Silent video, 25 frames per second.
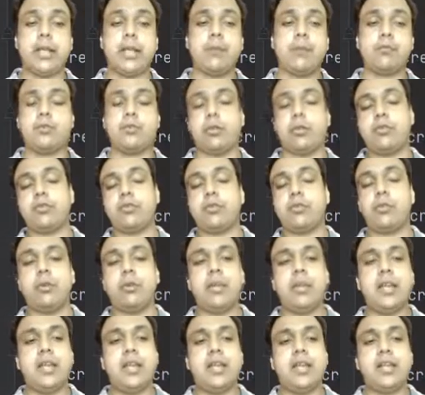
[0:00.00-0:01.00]

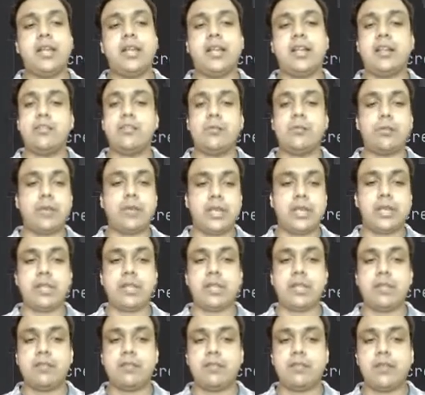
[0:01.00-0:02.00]
also, it is very
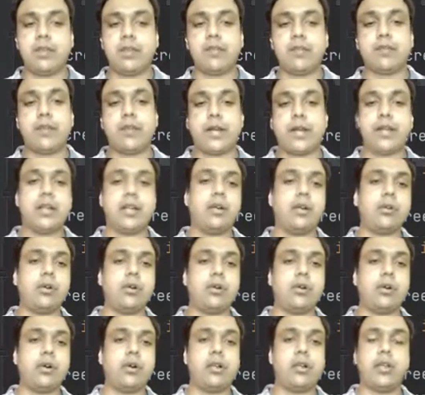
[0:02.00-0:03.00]
easy to find out
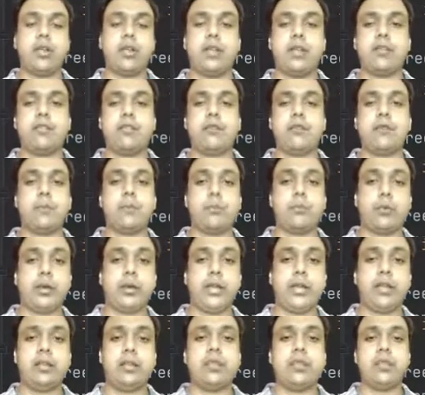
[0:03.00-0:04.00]
the coordinates of the
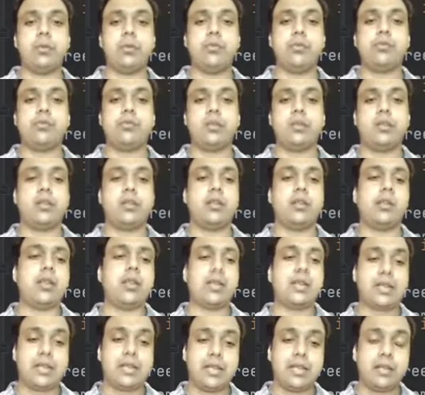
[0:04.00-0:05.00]
point the user
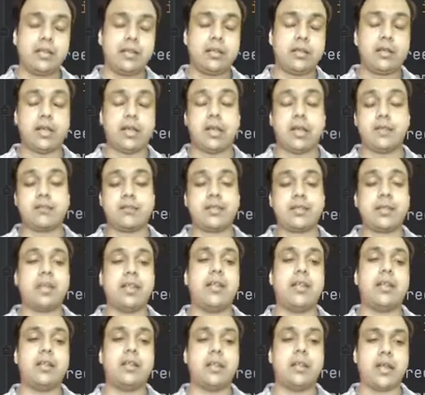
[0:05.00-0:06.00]
has
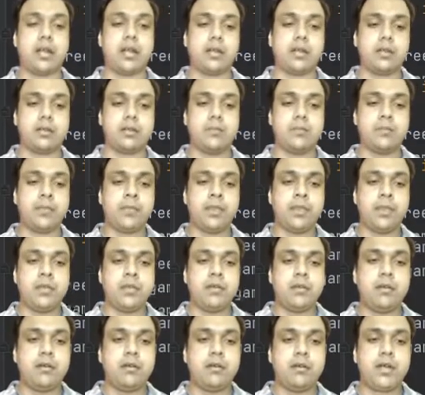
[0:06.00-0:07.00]
clicked at,
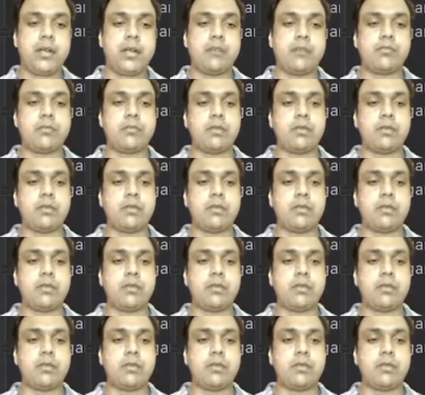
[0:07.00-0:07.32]
right?